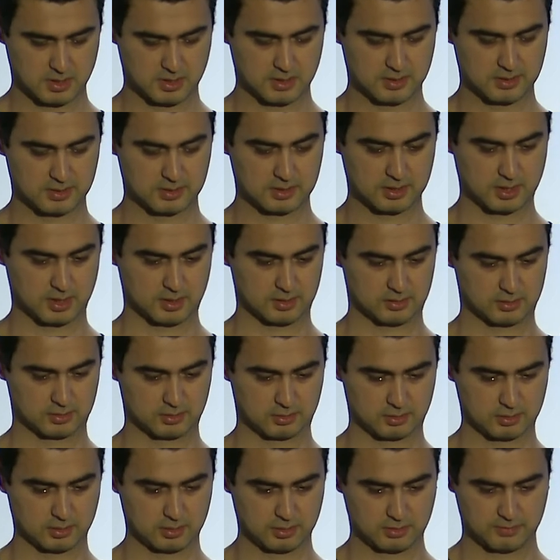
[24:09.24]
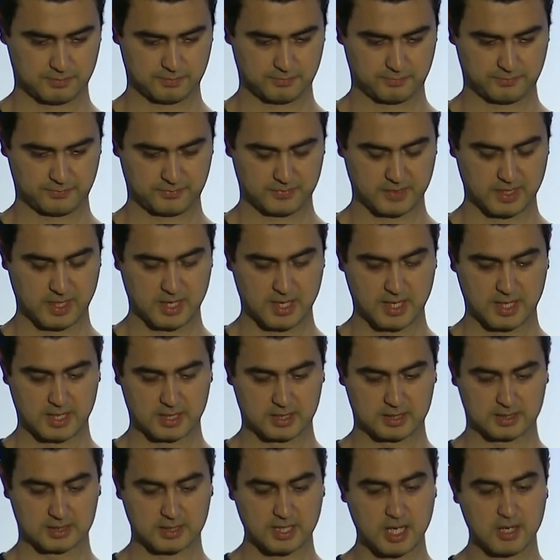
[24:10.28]
Sounds good.
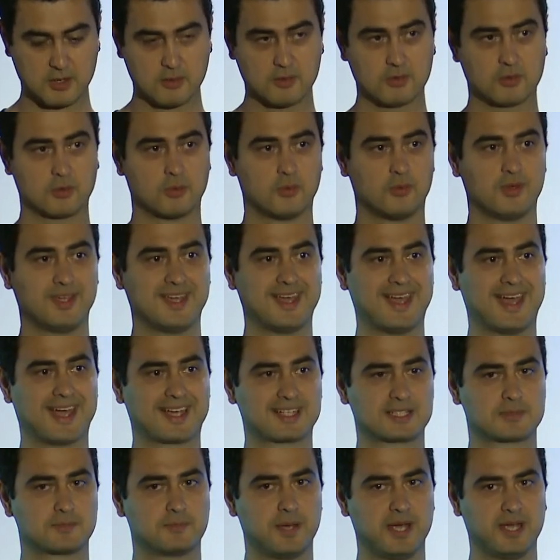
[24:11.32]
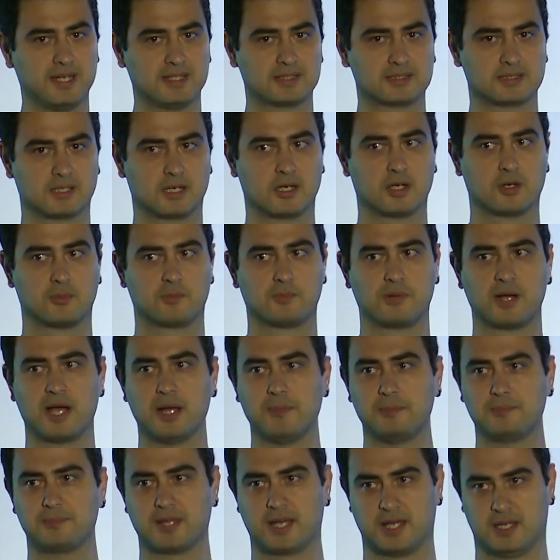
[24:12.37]
Now we expect our
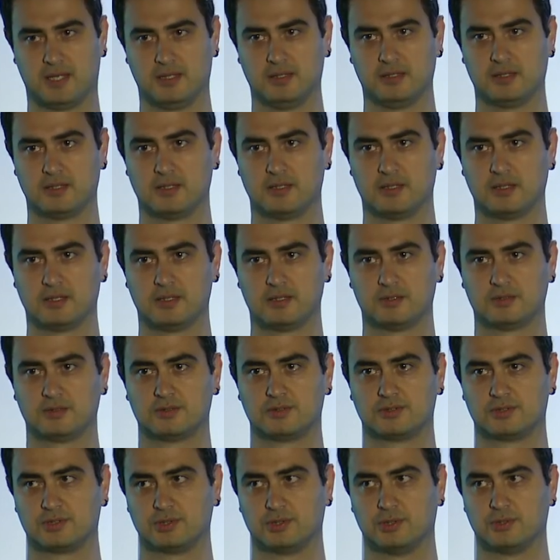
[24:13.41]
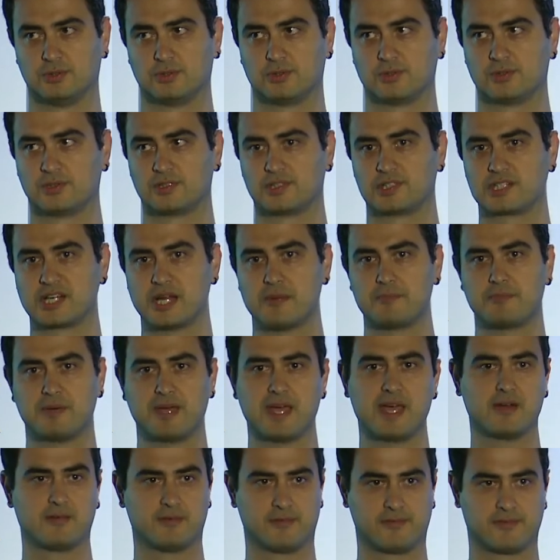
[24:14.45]
pipeline to grab
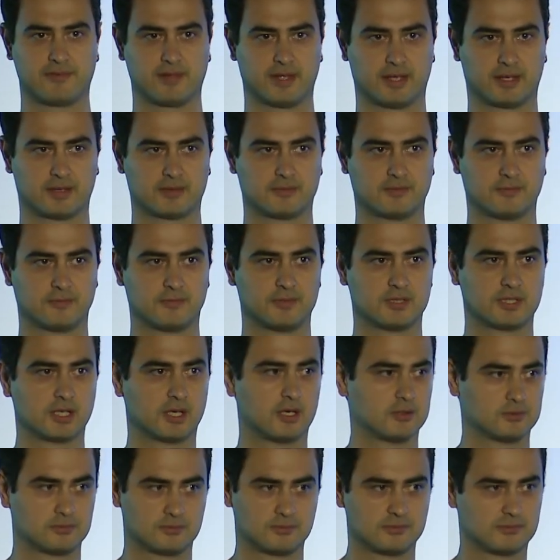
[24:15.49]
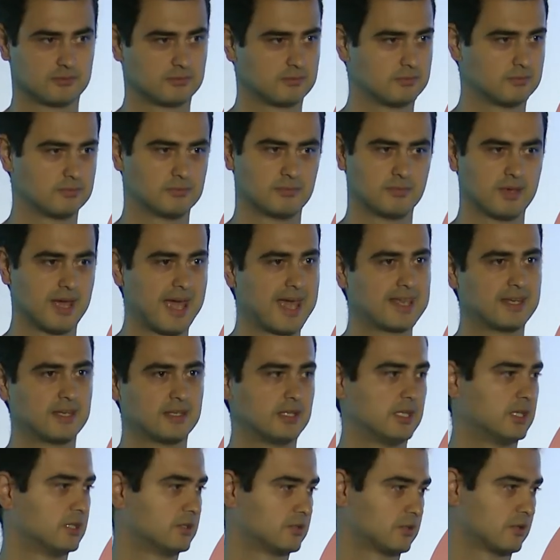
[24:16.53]
everything without any
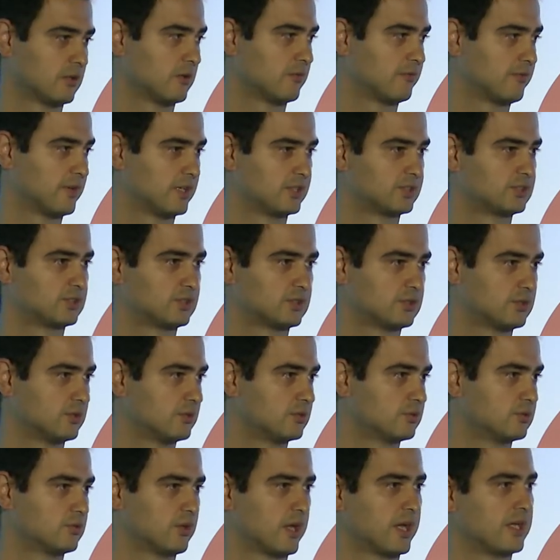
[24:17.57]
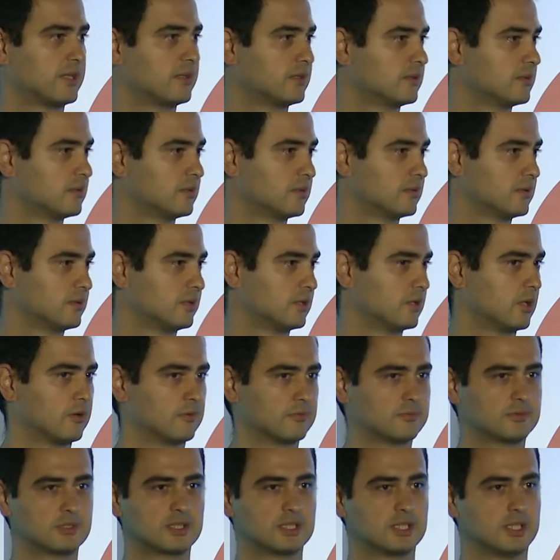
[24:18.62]
need of us to do an
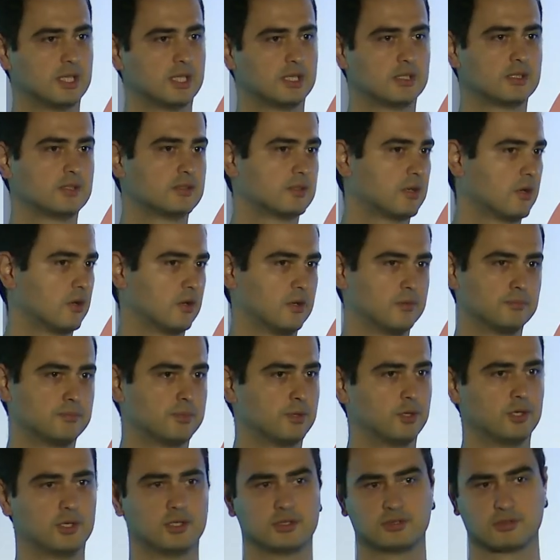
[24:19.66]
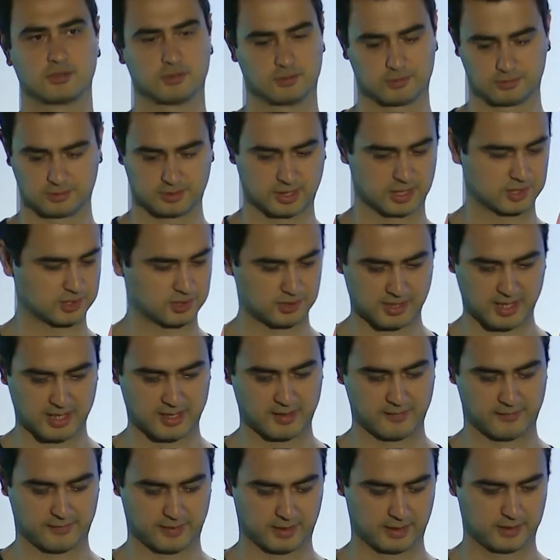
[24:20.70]
click on build or touch
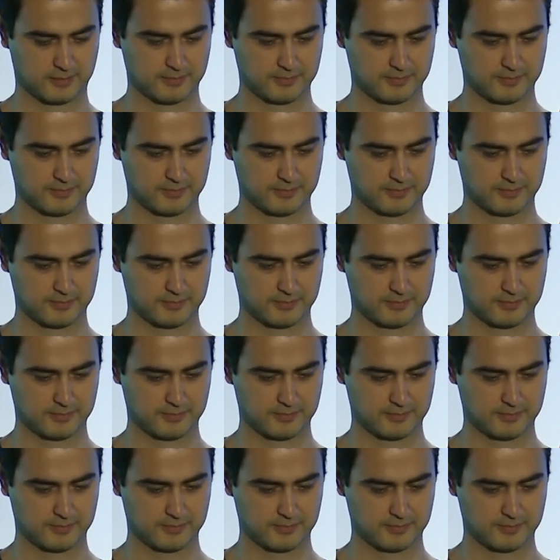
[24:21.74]
anything.